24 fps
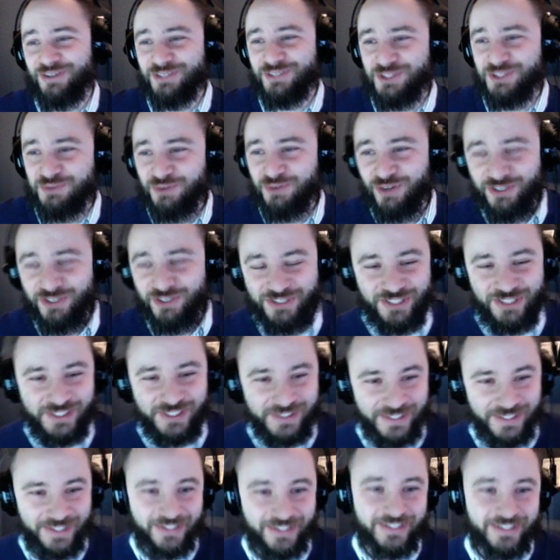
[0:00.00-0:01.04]
project
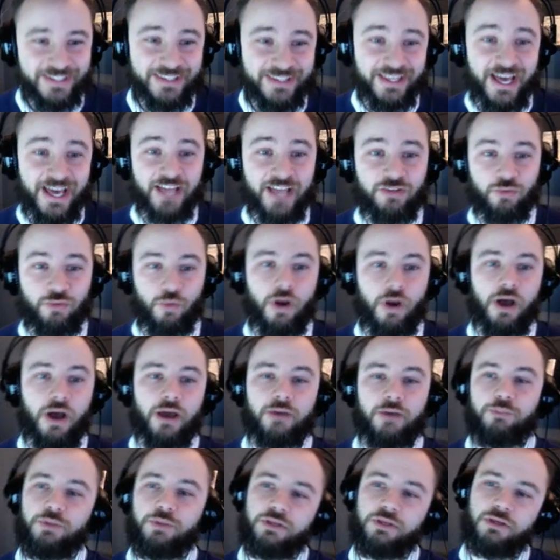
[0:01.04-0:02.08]
lately, that's why
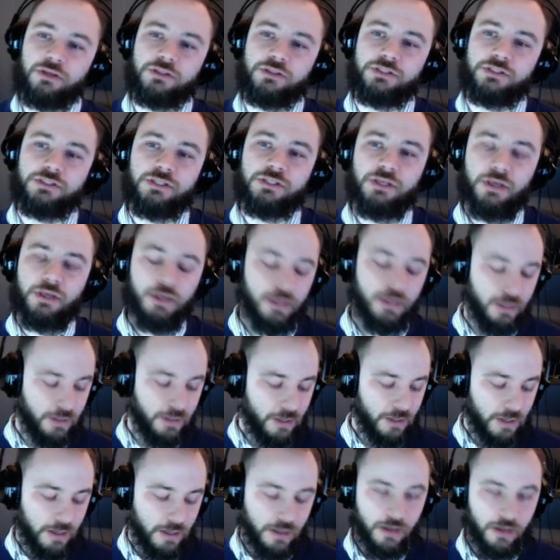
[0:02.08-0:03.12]
because
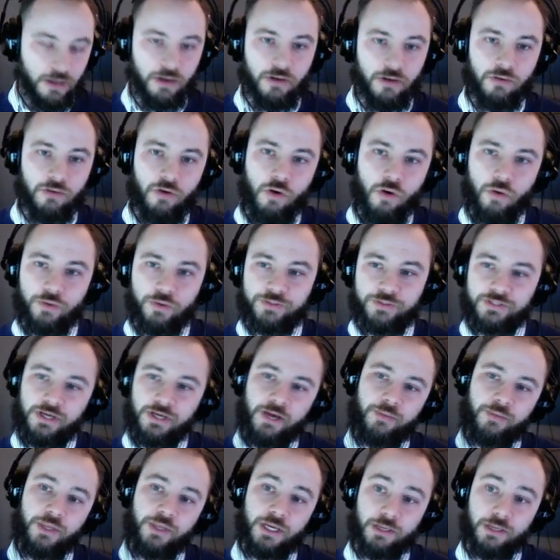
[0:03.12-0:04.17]
uh, all the time
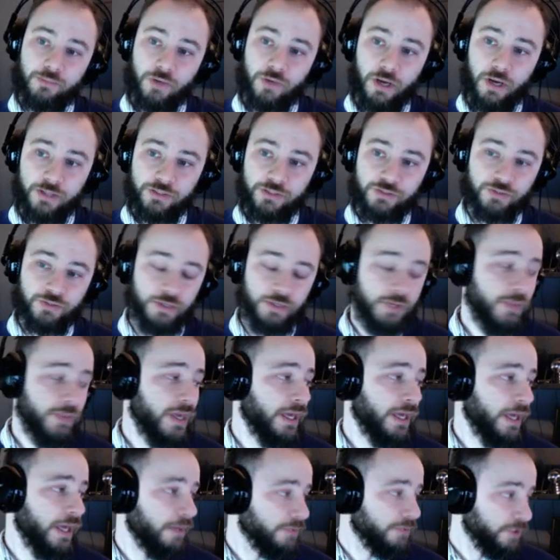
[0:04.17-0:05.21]
that I'm not streaming,
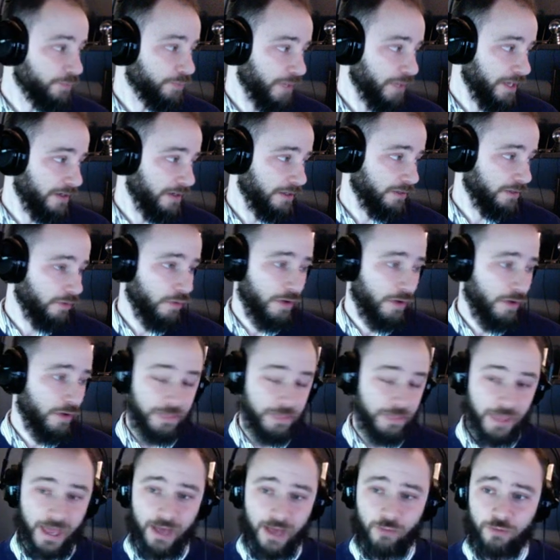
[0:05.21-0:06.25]
I'm spending doing
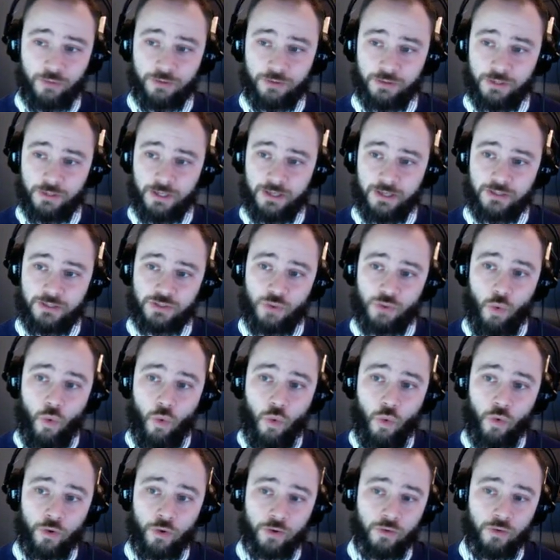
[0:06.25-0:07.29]
that with links
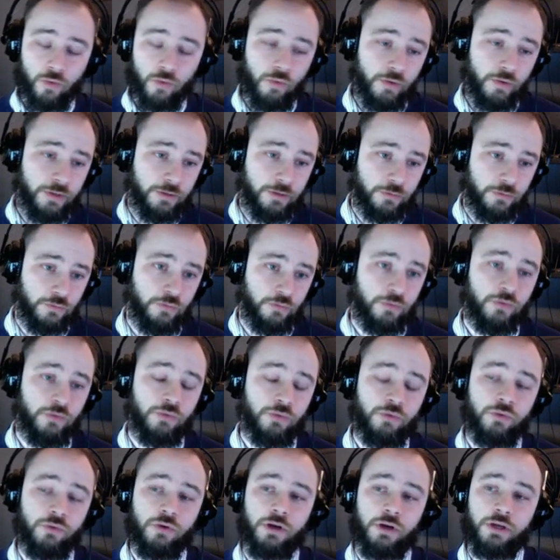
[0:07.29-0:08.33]
or going
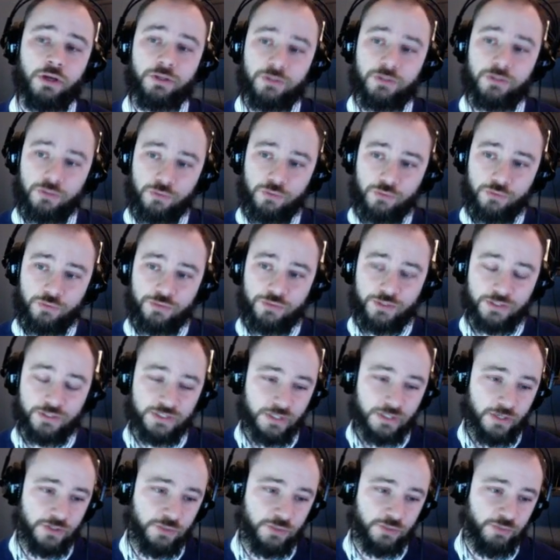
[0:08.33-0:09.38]
through a huge Excel
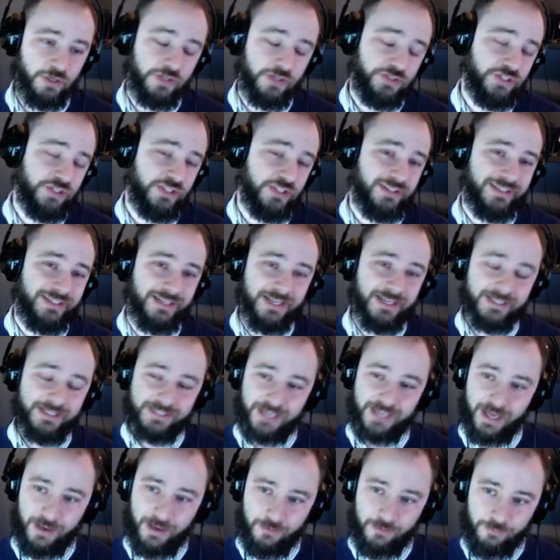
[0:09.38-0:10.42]
spreadsheet that has
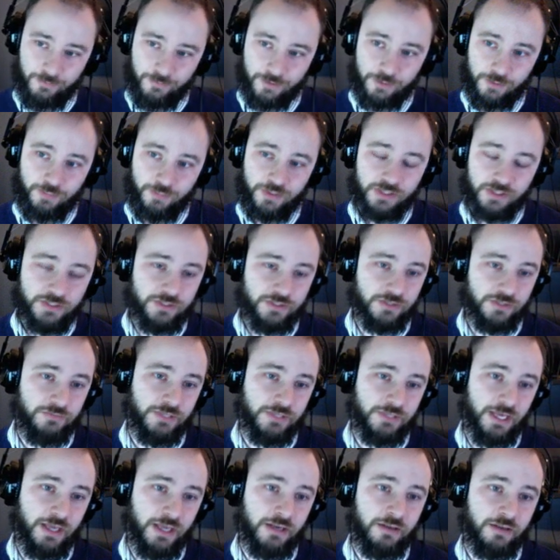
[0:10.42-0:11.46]
every piece of
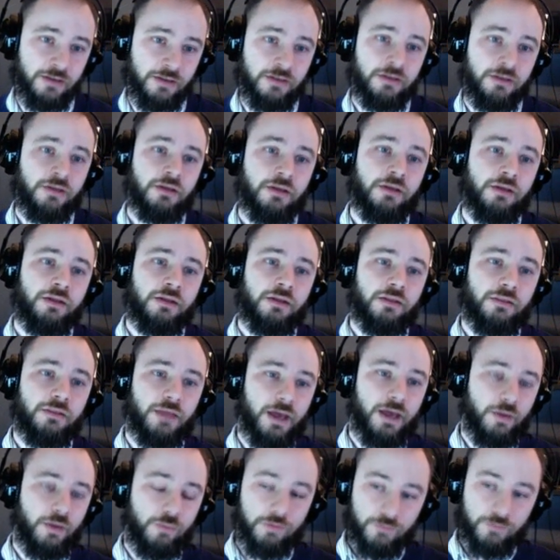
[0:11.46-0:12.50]
data that
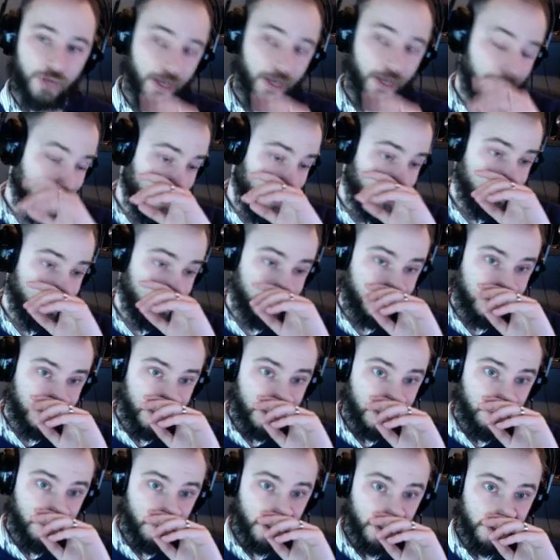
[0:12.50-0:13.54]
we've gotten out of the
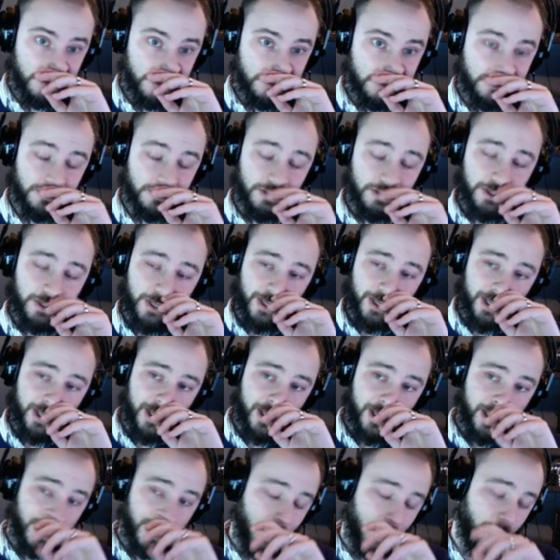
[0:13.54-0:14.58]
database.
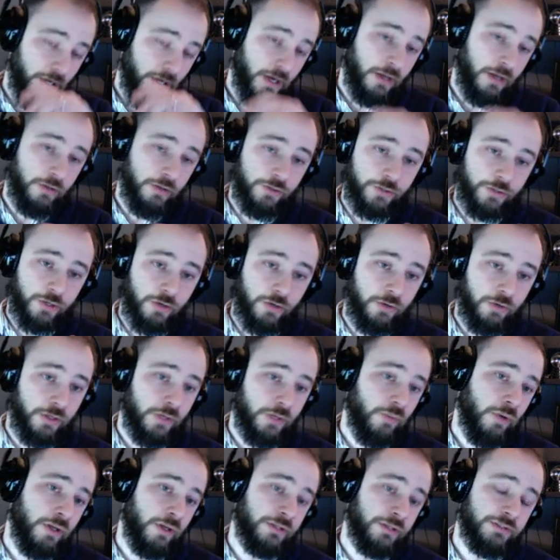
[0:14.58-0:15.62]
And I'm color coding
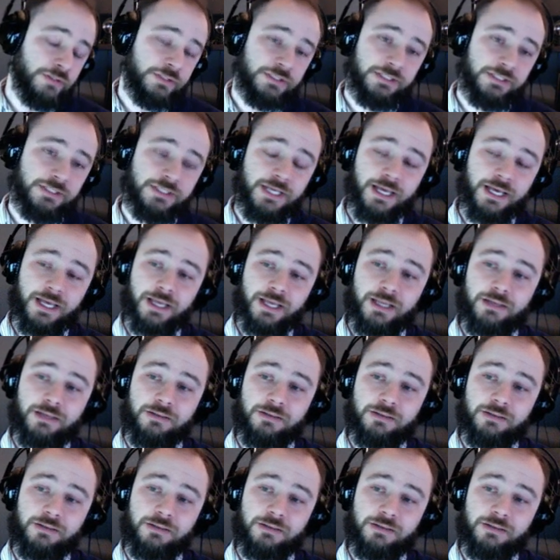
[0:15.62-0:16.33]
ones that